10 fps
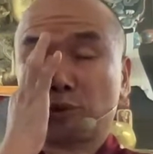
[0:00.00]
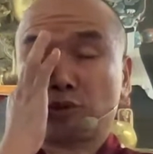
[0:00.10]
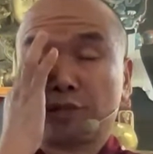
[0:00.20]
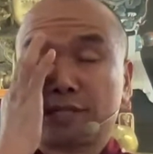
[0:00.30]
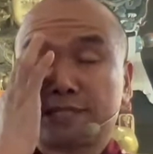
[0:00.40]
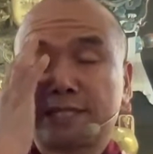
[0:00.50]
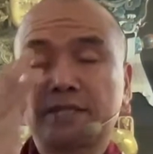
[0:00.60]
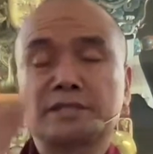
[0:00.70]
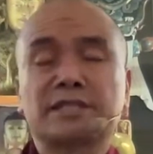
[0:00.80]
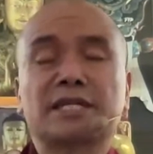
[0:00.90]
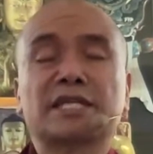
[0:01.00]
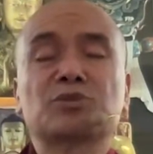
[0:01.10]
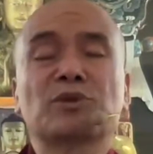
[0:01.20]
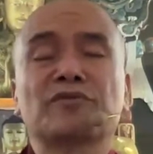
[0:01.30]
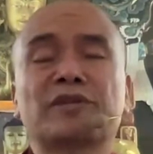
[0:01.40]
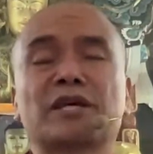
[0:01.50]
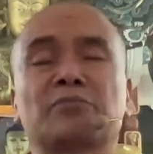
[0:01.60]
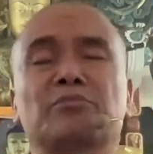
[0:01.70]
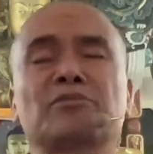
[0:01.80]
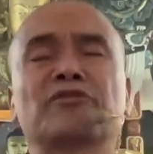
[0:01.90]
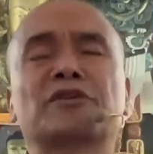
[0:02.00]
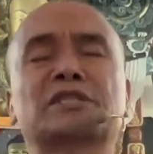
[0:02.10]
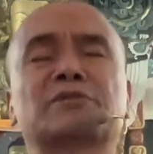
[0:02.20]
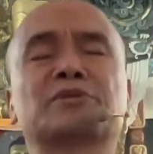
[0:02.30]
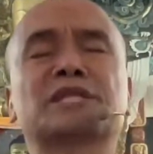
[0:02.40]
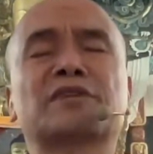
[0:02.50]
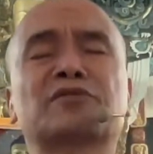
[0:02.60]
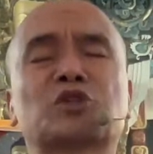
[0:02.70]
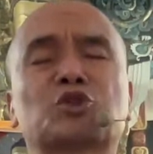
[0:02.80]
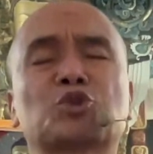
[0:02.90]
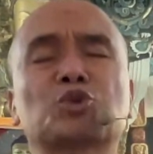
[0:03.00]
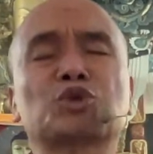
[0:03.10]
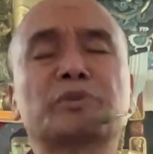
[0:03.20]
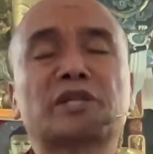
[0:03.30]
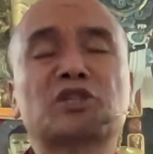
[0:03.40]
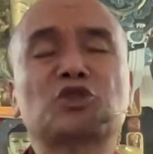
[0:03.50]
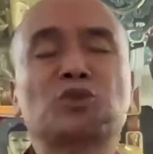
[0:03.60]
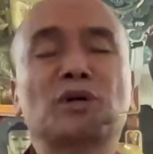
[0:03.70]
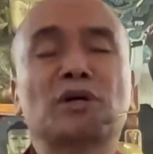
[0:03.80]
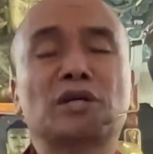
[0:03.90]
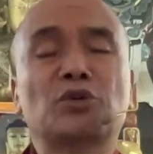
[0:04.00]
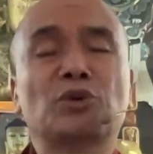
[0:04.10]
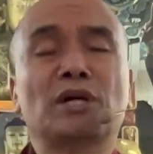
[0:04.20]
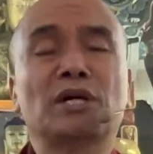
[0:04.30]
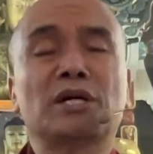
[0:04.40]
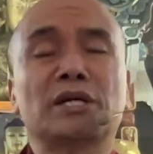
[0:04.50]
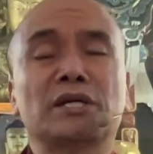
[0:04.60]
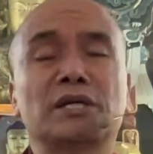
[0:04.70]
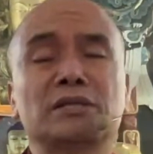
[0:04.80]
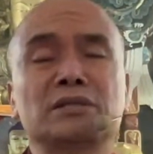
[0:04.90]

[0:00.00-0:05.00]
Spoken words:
To an extent that each one of them feels themselves as soul, especially in your eye.